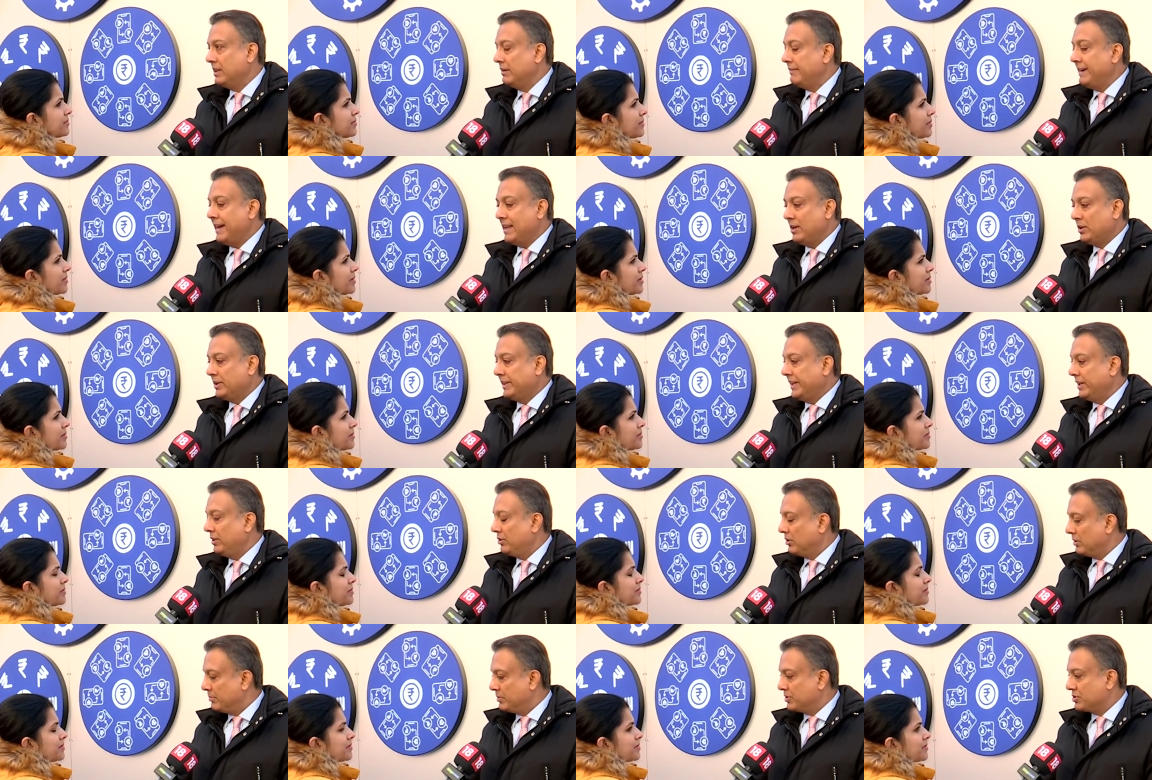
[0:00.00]
Speaker 1: where they've
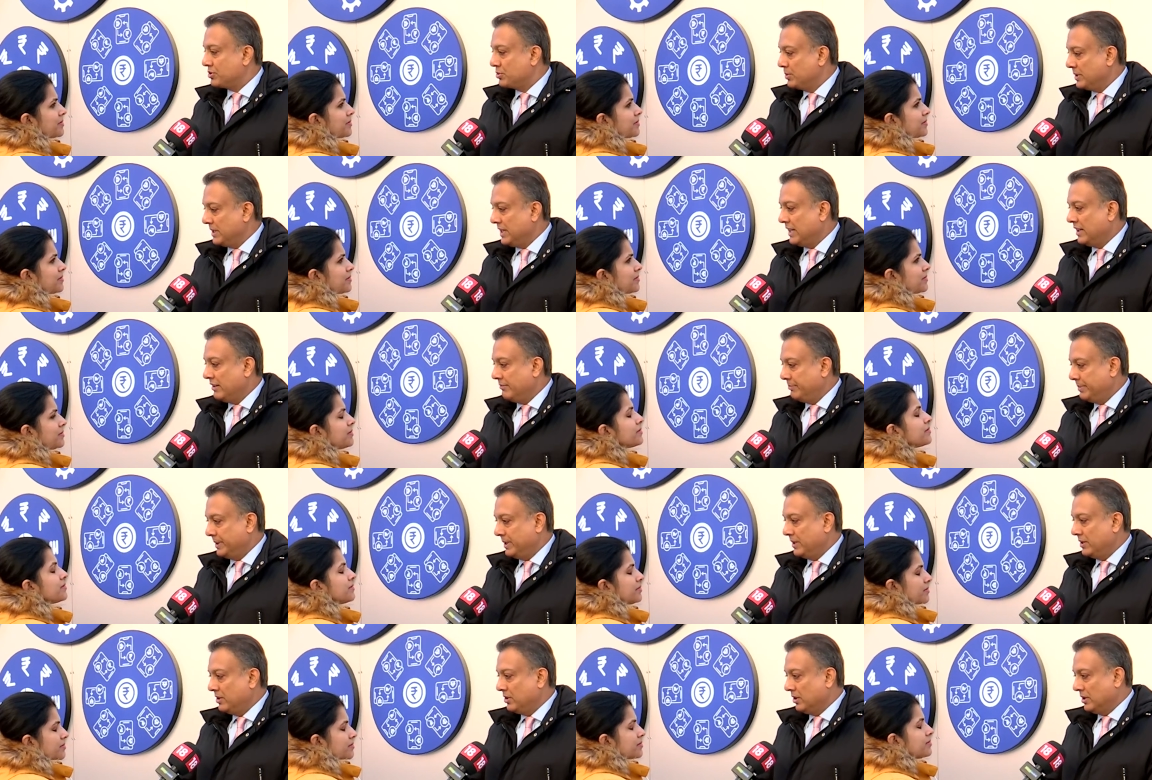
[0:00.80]
allocated almost
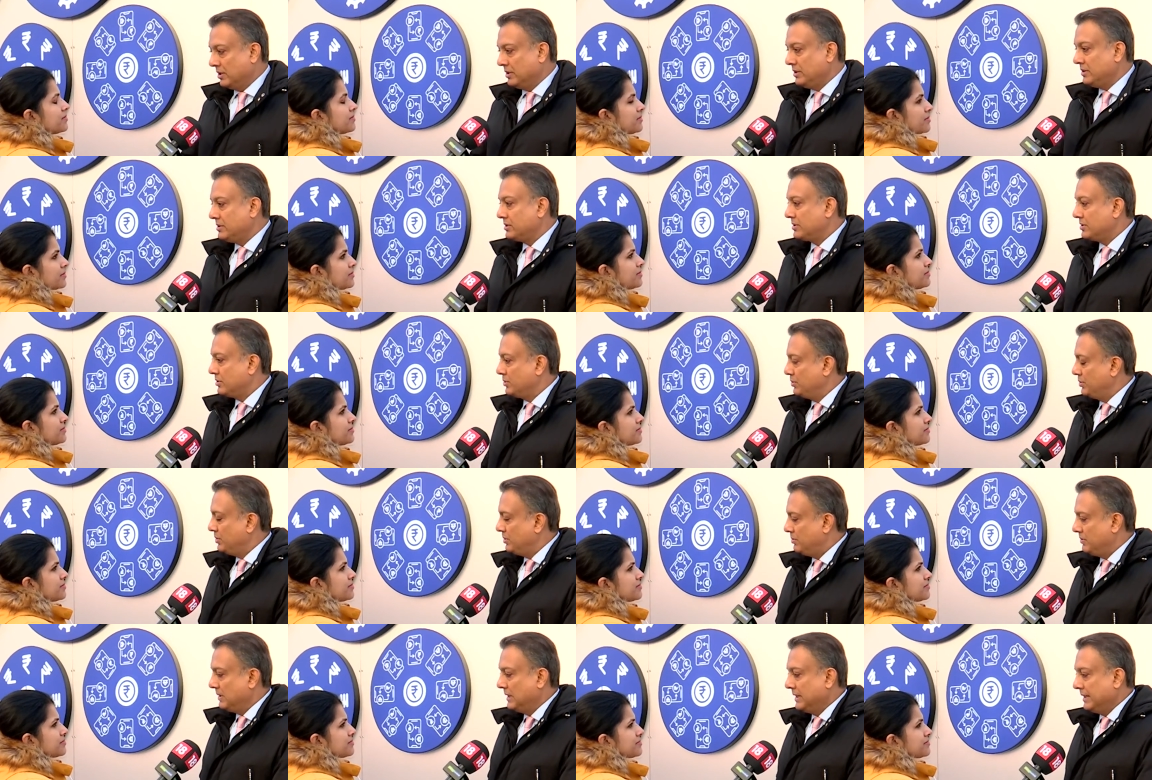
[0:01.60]
$2.5 billion
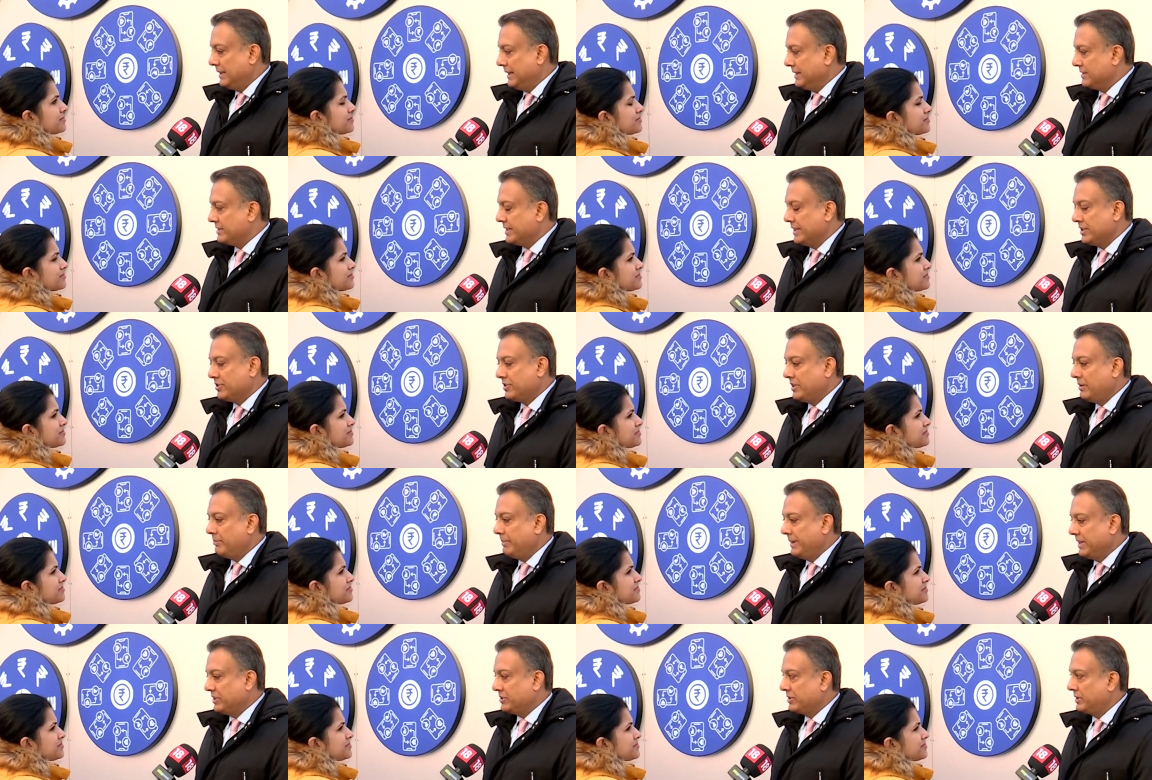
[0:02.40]
to
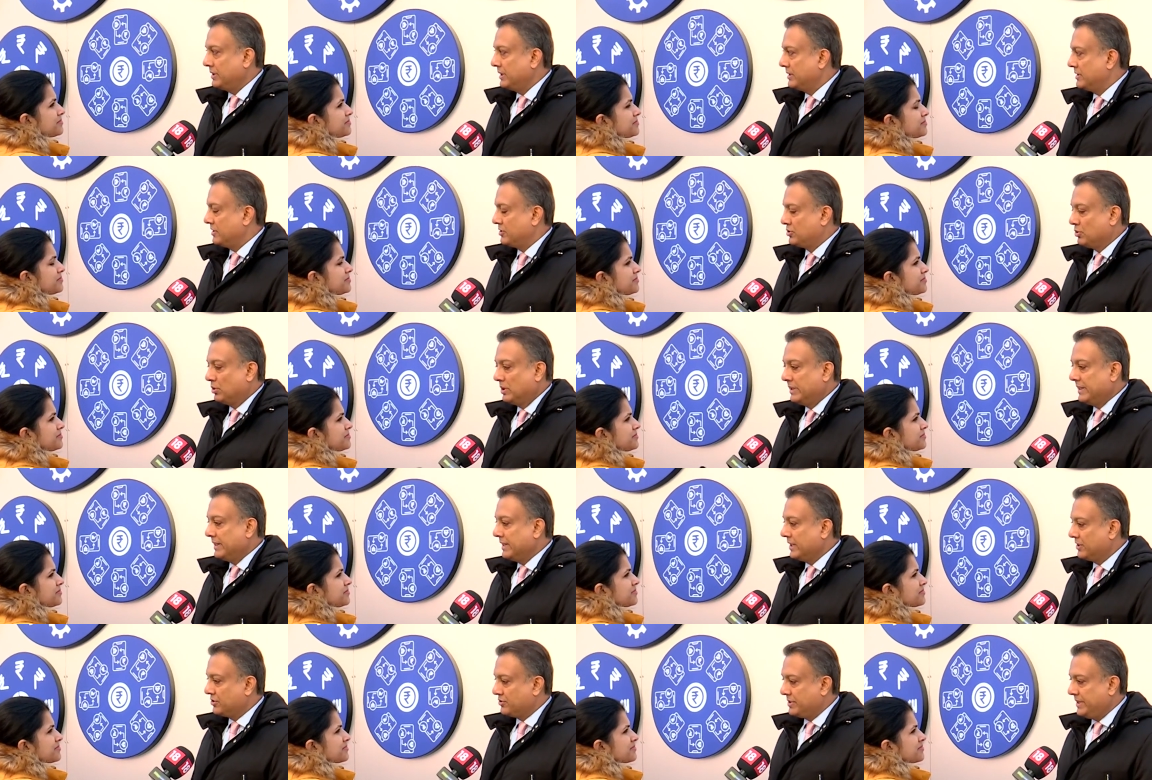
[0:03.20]
essentially make sure that
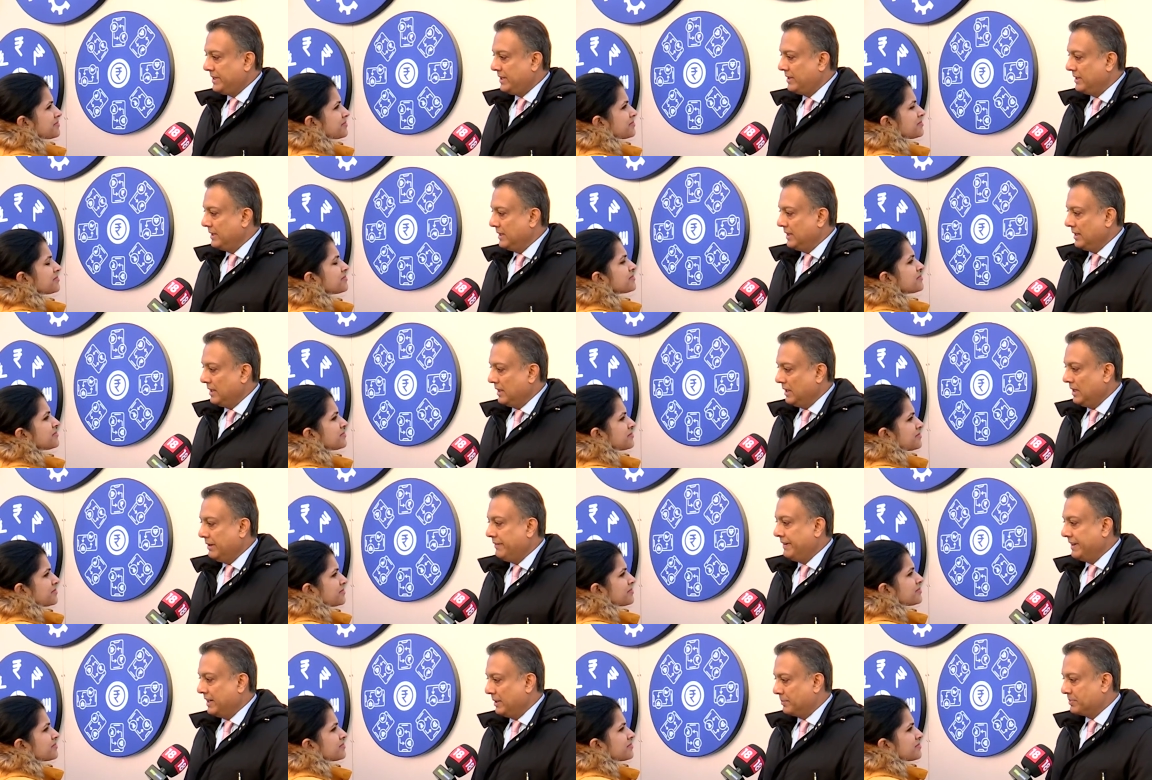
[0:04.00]
this whole industry
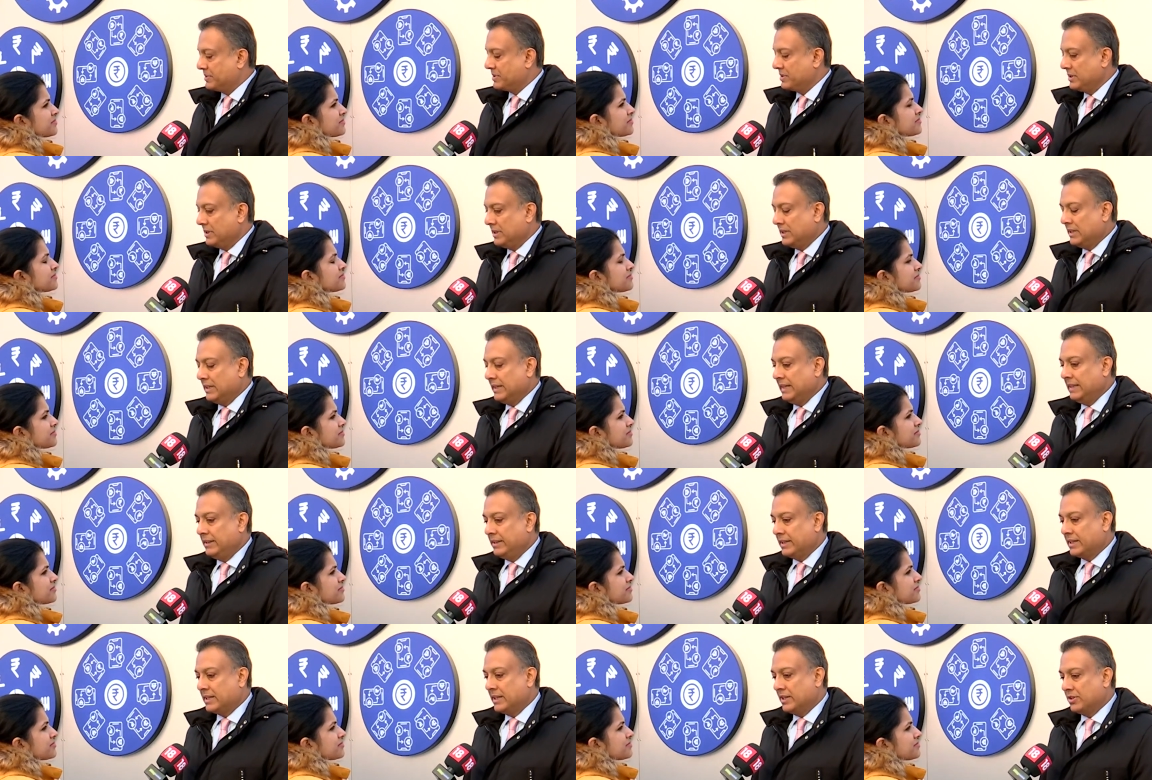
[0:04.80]
develops
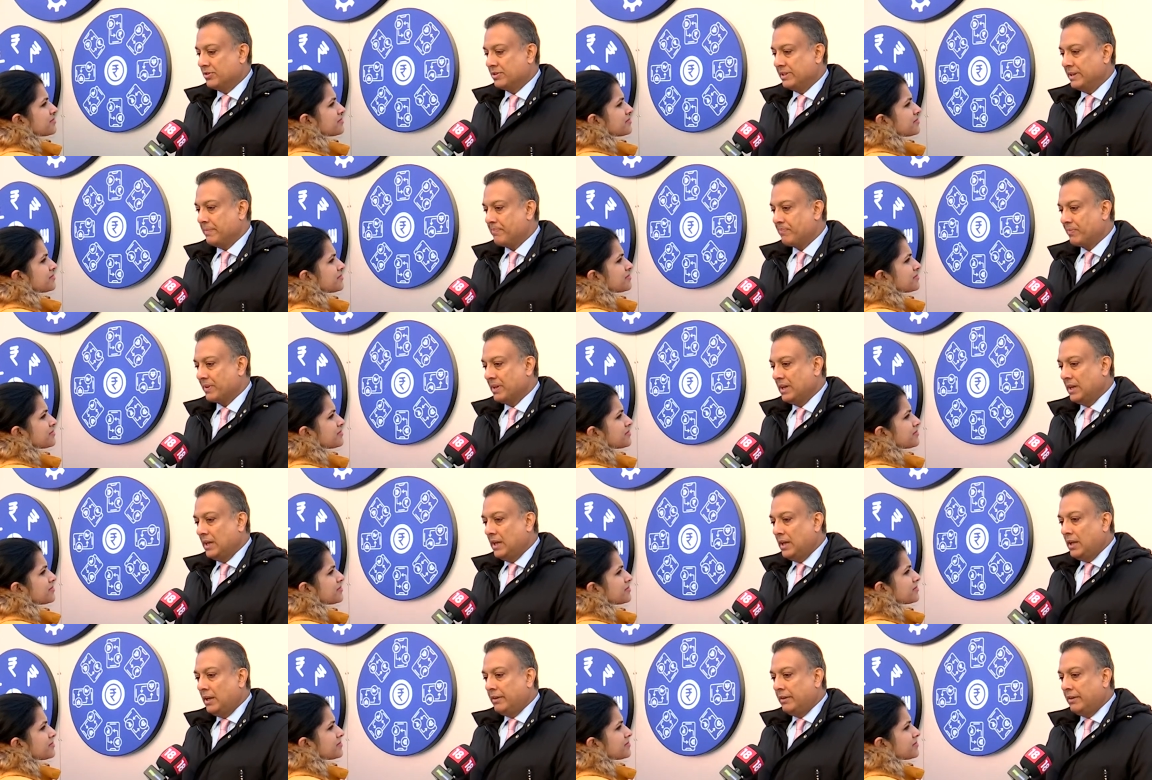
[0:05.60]
in the country.